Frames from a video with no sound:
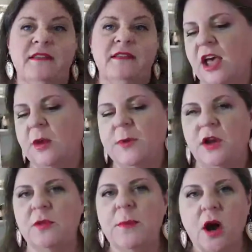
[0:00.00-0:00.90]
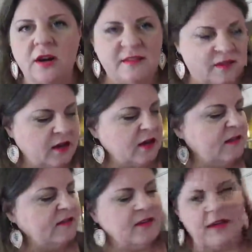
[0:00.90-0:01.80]
How to put all the parts on
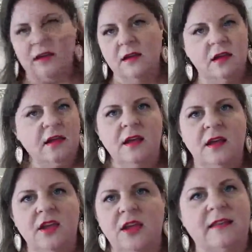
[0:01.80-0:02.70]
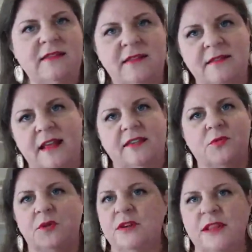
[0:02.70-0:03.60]
so that it's
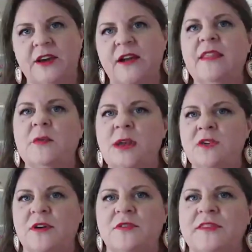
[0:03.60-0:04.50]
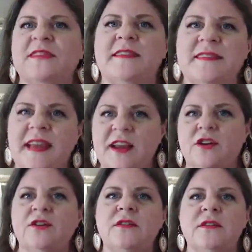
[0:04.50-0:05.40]
real clear, and then we can reference this
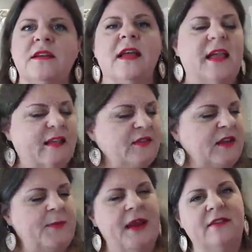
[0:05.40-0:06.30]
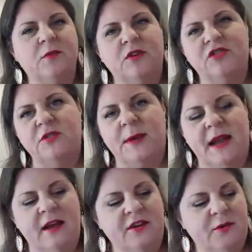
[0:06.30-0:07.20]
later in case anybody has questions about
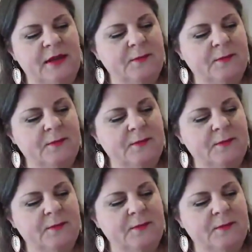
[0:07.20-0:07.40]
how to do it.